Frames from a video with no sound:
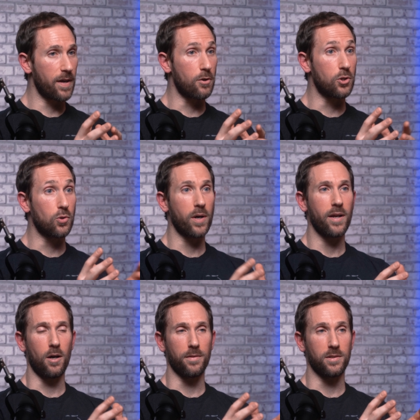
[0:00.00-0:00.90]
joint
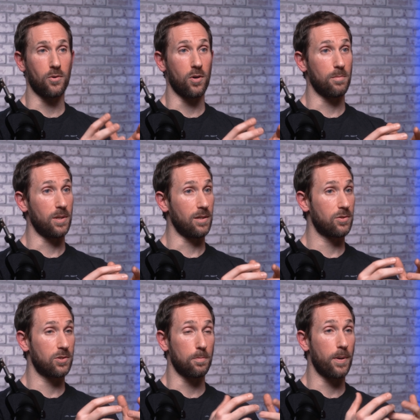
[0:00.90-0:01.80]
health is going to be
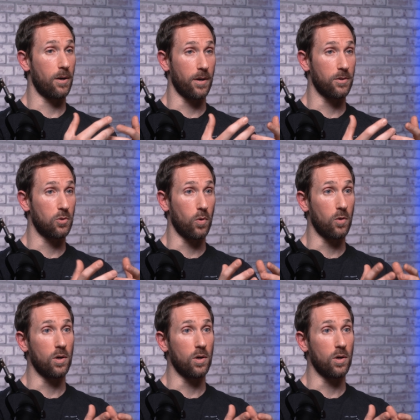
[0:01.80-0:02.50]
superior to what it was